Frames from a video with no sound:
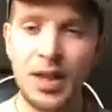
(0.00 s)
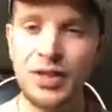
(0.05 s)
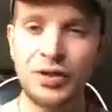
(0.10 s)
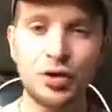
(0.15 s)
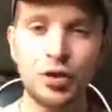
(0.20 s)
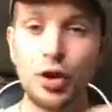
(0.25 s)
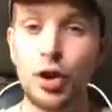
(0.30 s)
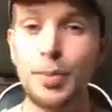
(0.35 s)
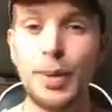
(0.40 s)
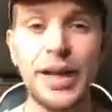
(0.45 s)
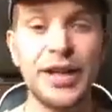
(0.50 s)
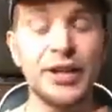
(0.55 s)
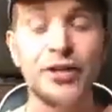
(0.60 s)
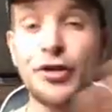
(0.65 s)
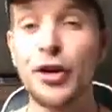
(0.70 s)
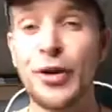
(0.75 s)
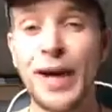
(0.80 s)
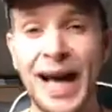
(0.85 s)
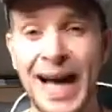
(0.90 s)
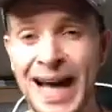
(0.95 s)
it's all about, you
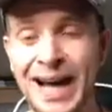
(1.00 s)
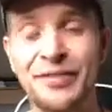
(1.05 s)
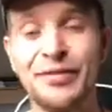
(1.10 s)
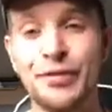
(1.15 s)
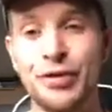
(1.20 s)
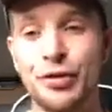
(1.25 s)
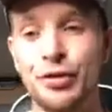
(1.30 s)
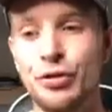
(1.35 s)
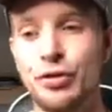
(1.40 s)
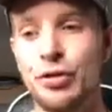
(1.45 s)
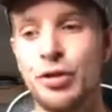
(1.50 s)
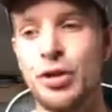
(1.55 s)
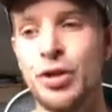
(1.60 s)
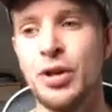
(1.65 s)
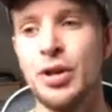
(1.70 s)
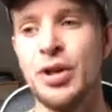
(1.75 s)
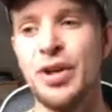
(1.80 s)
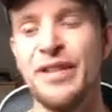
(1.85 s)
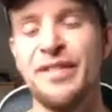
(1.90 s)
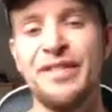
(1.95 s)
don't have to
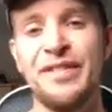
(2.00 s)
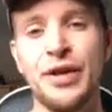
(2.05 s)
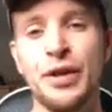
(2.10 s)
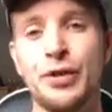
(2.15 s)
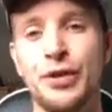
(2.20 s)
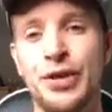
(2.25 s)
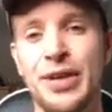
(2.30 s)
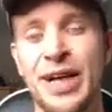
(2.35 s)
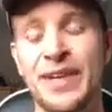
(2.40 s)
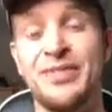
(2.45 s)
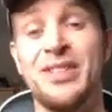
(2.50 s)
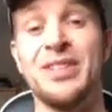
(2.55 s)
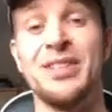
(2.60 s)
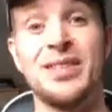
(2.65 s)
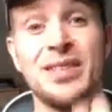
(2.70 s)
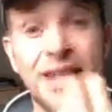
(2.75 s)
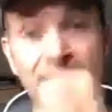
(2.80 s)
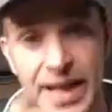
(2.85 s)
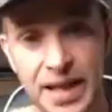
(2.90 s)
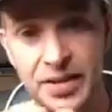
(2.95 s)
feel you have to
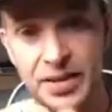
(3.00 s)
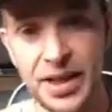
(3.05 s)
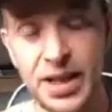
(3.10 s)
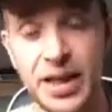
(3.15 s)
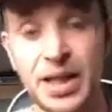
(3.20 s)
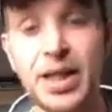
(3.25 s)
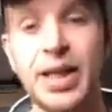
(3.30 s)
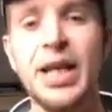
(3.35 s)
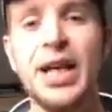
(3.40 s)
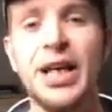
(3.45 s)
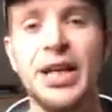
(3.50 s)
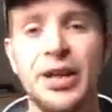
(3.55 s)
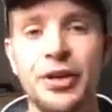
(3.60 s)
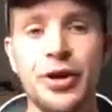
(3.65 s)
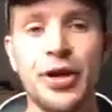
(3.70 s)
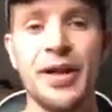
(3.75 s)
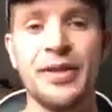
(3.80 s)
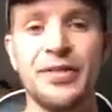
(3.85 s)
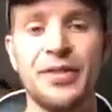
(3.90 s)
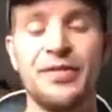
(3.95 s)
say anything.
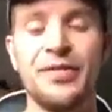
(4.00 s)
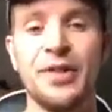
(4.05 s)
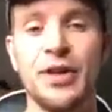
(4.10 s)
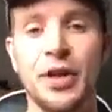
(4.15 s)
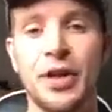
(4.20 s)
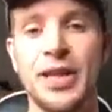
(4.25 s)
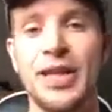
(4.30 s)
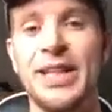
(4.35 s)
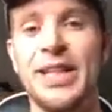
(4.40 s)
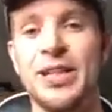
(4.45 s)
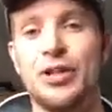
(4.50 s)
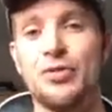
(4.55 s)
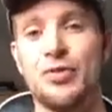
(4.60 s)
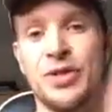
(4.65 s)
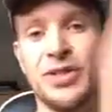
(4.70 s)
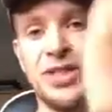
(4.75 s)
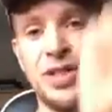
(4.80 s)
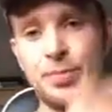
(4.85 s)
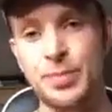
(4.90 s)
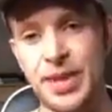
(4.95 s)
You don't have to feel like you need to
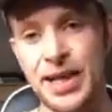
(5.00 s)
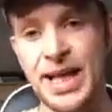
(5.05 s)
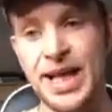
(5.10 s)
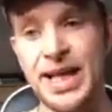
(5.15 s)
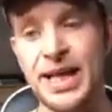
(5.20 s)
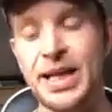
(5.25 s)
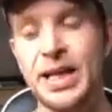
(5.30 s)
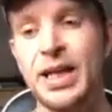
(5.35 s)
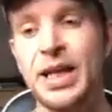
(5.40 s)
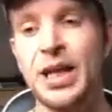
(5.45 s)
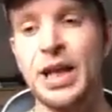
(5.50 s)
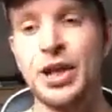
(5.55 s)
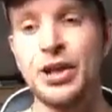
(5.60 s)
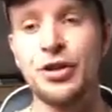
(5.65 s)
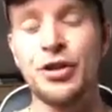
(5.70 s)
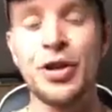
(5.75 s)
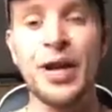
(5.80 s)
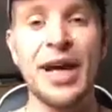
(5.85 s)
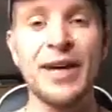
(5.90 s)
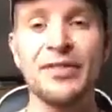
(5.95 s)
reciprocate.
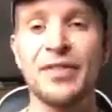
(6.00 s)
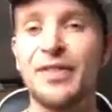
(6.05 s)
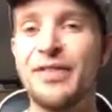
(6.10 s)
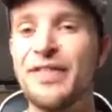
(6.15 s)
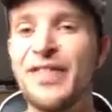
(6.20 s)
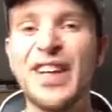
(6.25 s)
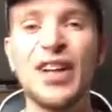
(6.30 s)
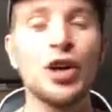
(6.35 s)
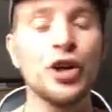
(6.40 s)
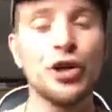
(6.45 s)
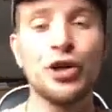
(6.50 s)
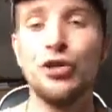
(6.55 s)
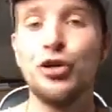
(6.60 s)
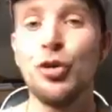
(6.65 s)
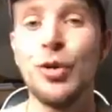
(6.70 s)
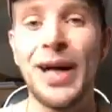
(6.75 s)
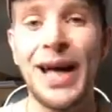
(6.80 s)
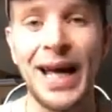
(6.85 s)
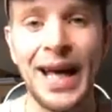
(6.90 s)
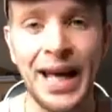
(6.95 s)
You don't have to feel like you're
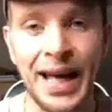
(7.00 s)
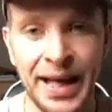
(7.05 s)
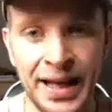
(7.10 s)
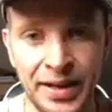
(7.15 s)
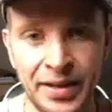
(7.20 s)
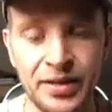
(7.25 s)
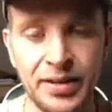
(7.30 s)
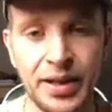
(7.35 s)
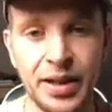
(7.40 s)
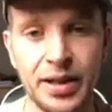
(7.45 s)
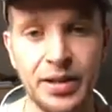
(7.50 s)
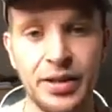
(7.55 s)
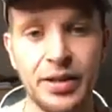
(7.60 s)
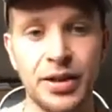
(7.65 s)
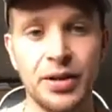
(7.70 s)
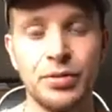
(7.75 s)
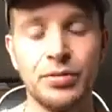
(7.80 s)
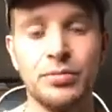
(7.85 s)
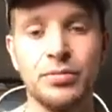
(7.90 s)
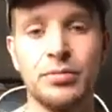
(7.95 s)
doing anything,
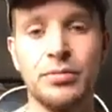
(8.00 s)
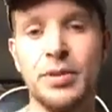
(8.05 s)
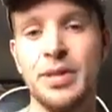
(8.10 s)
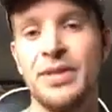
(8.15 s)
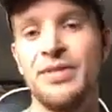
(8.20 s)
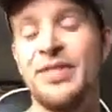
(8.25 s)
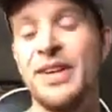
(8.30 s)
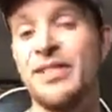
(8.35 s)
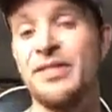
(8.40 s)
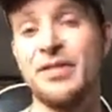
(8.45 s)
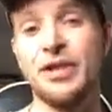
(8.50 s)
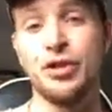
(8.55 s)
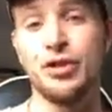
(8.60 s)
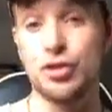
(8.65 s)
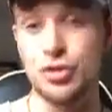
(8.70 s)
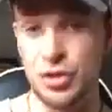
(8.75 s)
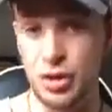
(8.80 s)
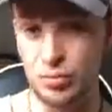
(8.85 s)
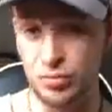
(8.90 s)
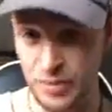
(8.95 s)
you know. If ever you
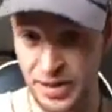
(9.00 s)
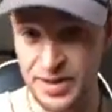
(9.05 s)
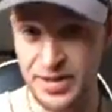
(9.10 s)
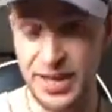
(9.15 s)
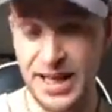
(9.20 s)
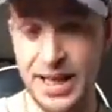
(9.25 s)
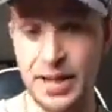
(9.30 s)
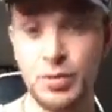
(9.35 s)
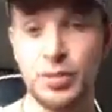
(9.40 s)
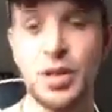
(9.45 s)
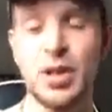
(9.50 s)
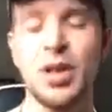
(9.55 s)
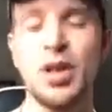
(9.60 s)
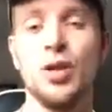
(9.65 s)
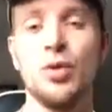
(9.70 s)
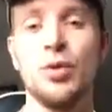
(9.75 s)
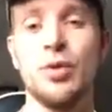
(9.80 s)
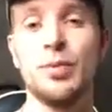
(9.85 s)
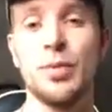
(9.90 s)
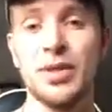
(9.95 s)
just don't resonate
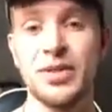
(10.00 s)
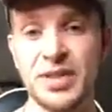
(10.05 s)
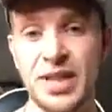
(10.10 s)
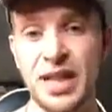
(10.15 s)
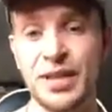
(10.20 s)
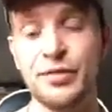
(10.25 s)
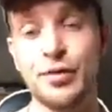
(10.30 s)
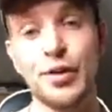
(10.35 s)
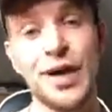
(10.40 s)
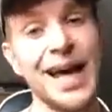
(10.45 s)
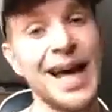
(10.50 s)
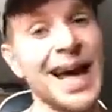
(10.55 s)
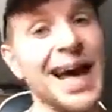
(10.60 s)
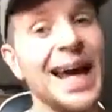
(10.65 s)
with myself or